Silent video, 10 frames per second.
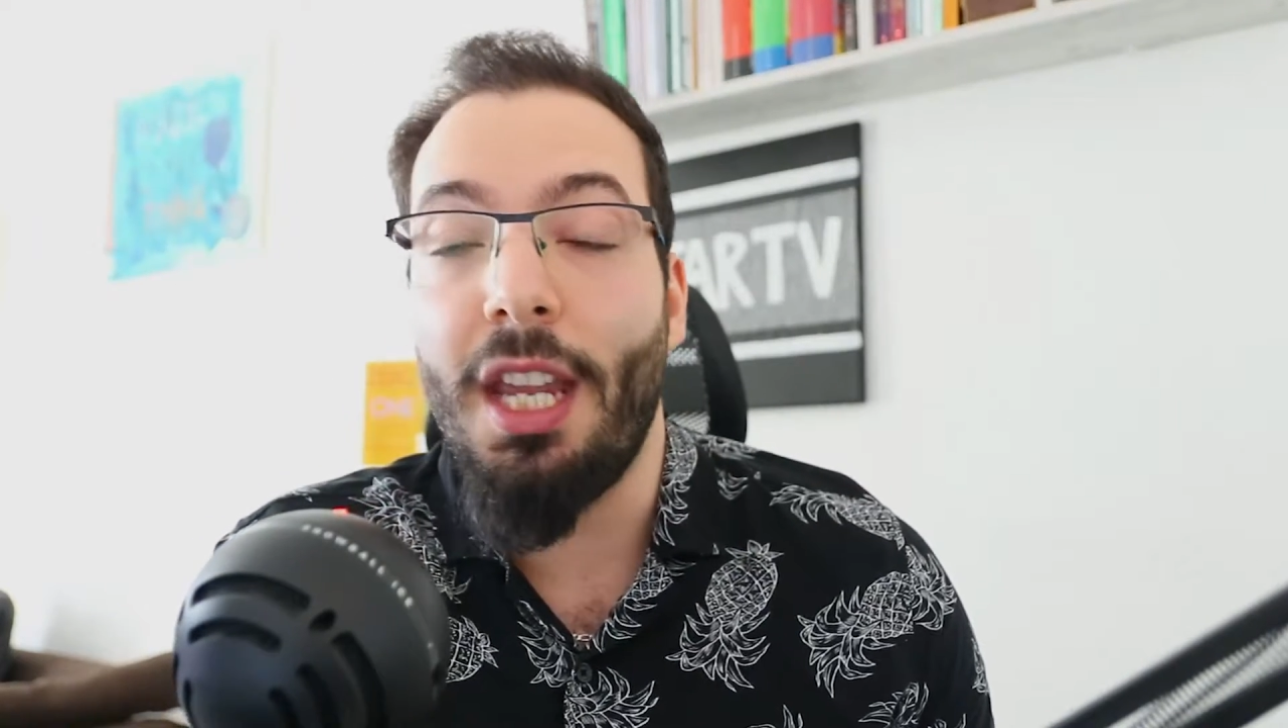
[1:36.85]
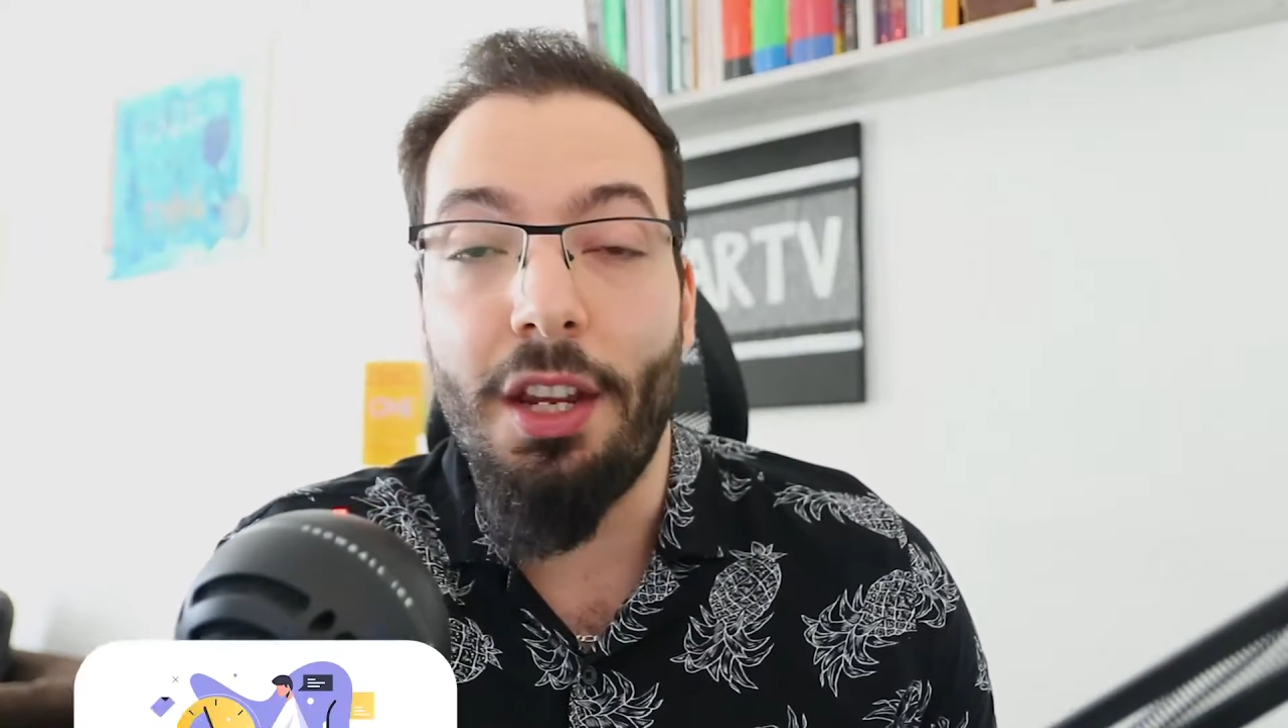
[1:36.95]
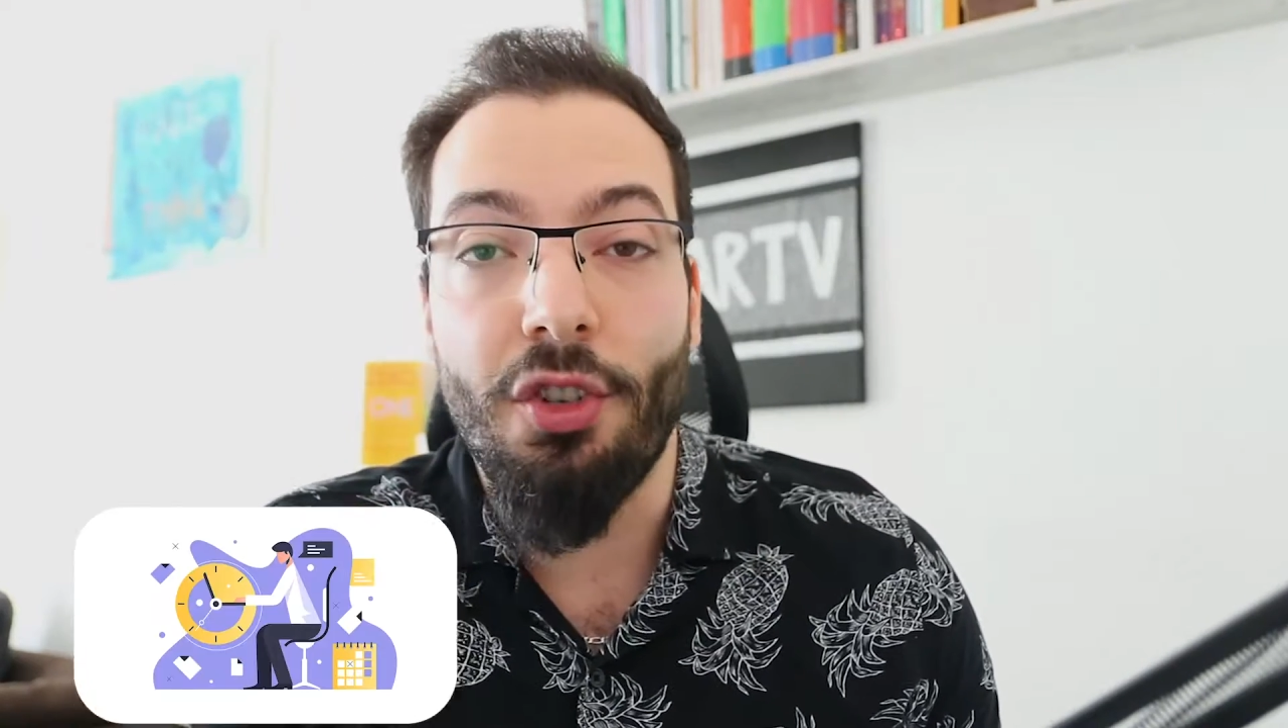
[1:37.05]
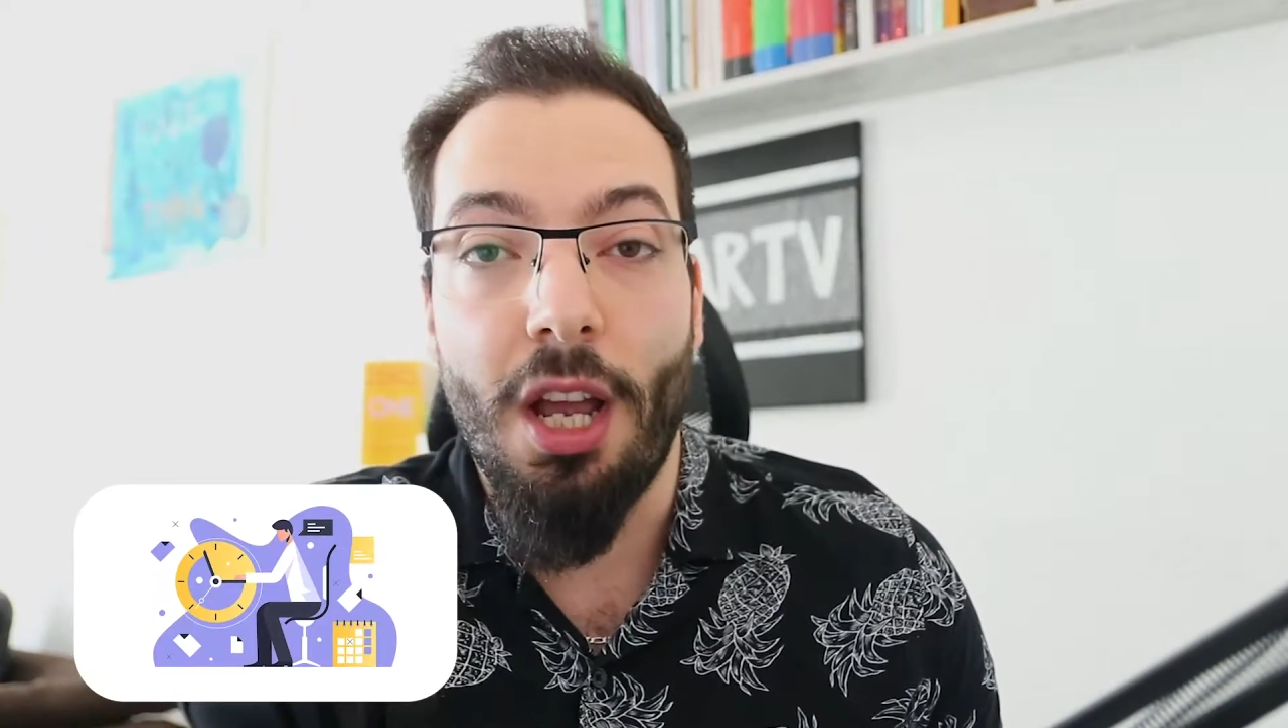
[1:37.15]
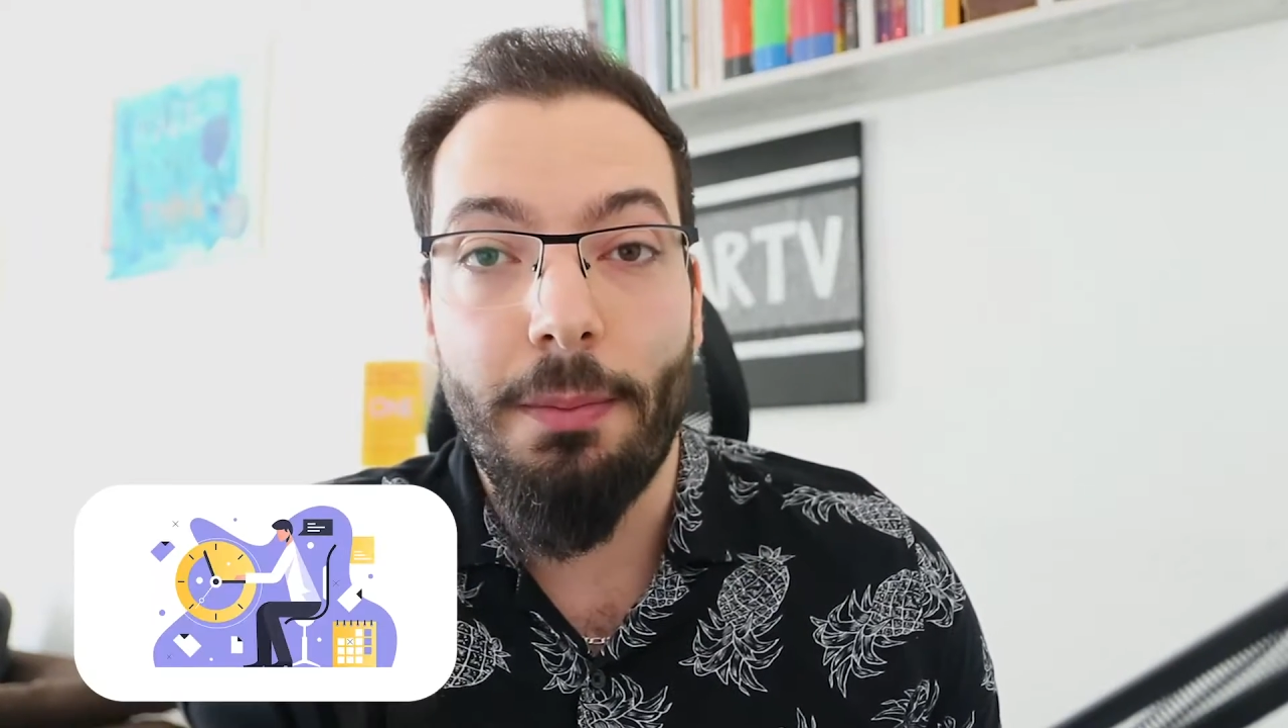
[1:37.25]

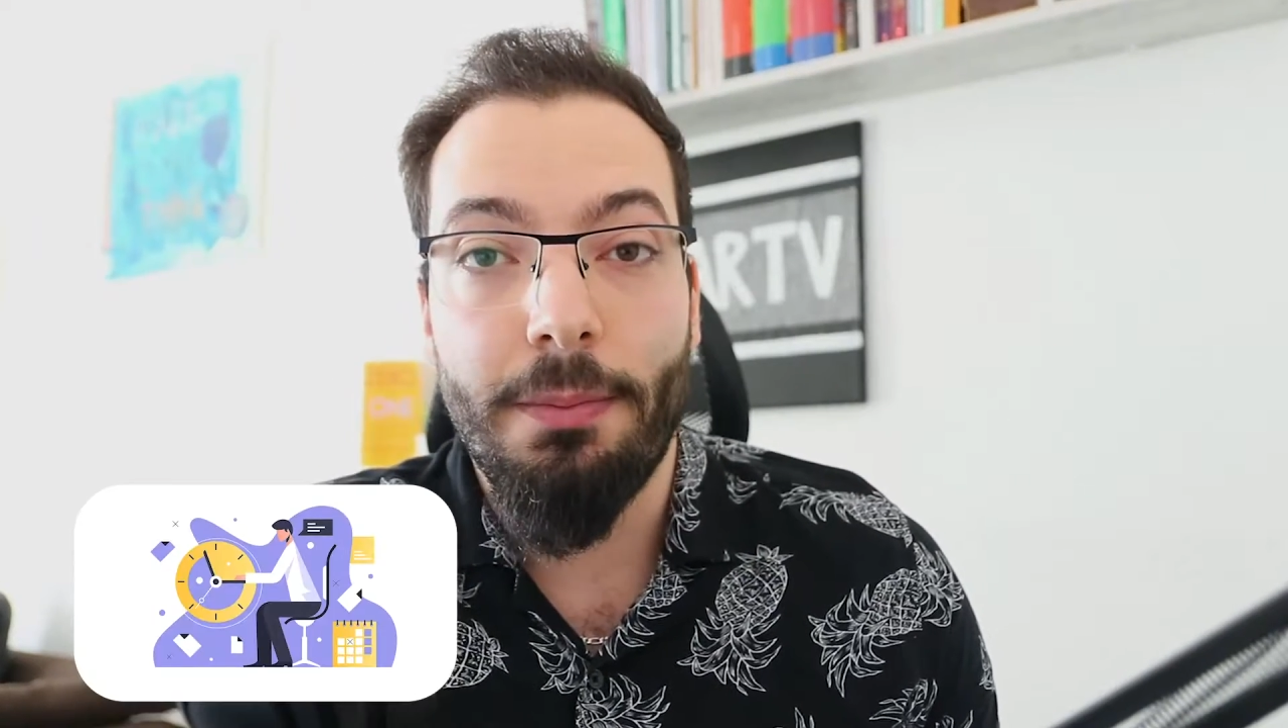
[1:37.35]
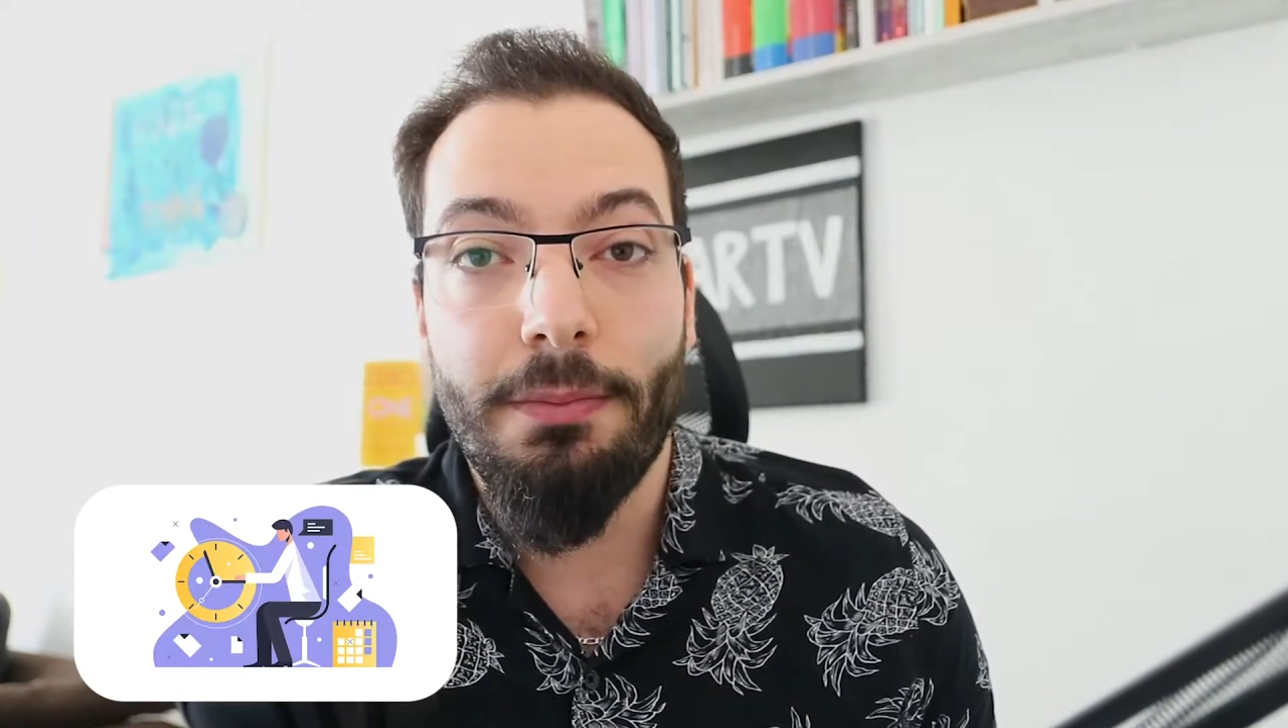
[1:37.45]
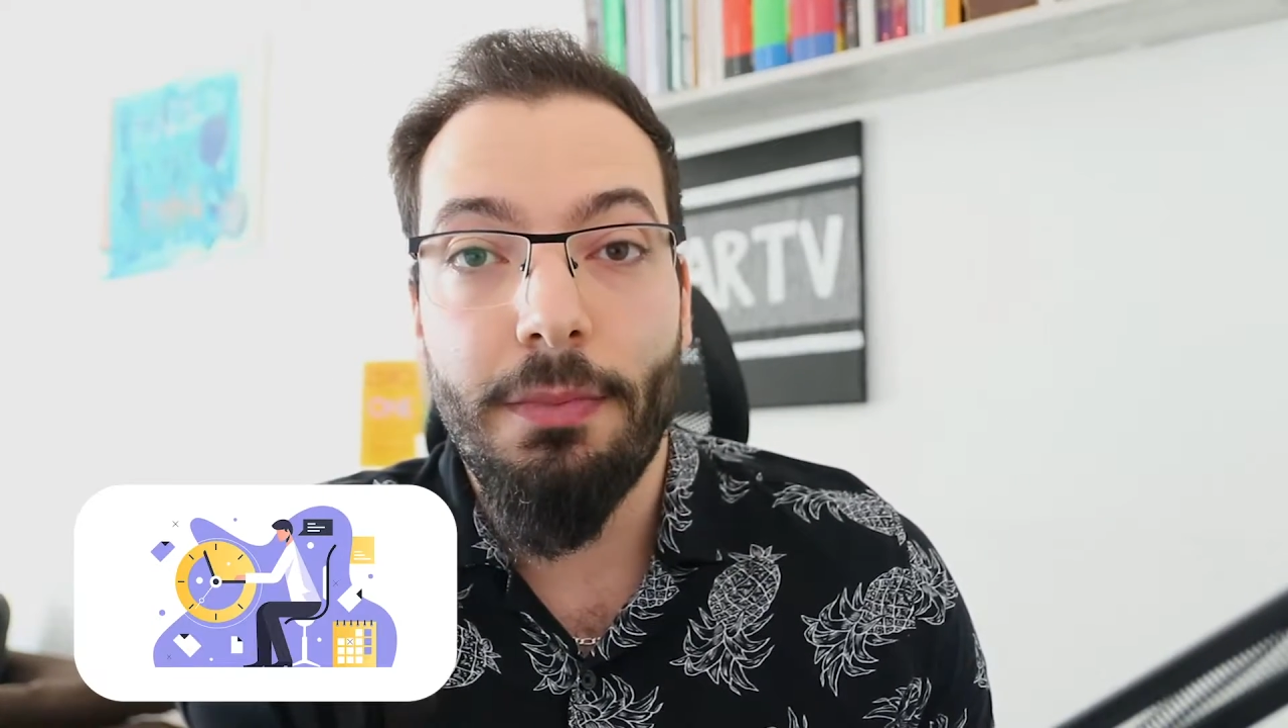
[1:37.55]
day job.